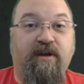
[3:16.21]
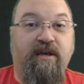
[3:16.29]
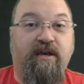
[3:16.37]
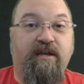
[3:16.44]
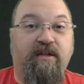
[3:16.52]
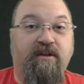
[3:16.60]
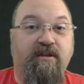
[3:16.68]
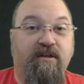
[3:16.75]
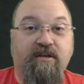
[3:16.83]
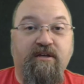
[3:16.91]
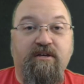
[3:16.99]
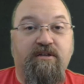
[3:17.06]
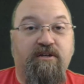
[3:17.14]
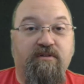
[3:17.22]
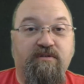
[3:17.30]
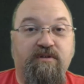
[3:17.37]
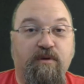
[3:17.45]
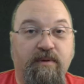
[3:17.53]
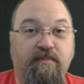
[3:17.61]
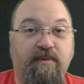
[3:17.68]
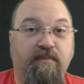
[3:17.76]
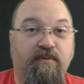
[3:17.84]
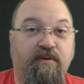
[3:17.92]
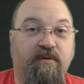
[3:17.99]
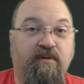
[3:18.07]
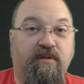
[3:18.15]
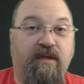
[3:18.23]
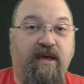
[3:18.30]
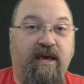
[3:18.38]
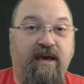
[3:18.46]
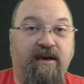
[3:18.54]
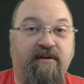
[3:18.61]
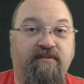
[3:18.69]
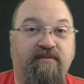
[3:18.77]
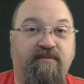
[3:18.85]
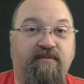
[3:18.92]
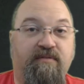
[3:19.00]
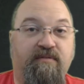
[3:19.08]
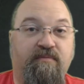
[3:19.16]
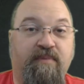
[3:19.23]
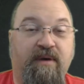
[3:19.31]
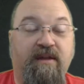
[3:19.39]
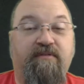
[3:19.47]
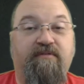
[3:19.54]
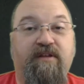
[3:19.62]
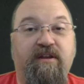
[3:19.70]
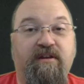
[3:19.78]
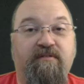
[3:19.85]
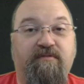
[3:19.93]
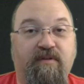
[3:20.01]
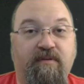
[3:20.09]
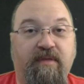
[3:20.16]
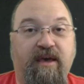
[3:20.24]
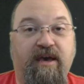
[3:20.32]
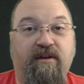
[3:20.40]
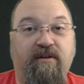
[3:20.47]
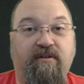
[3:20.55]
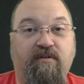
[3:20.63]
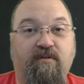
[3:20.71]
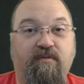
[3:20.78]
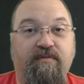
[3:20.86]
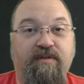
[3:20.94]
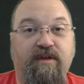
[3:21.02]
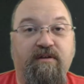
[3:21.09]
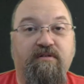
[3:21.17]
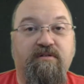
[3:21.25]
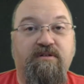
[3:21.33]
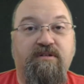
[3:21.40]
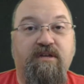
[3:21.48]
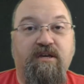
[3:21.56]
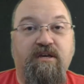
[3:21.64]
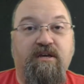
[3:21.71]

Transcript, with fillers: And you know, so many people have benefited from that over the years.